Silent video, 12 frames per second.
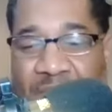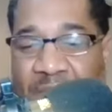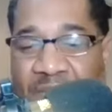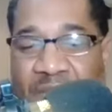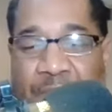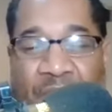
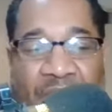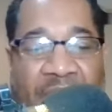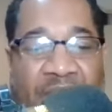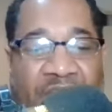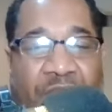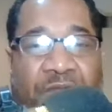
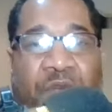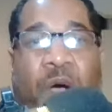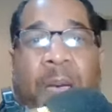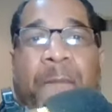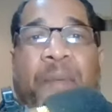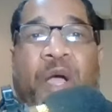manipulation
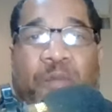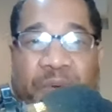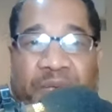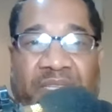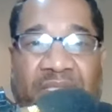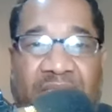for a
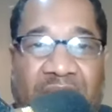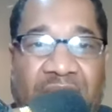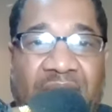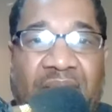purpose?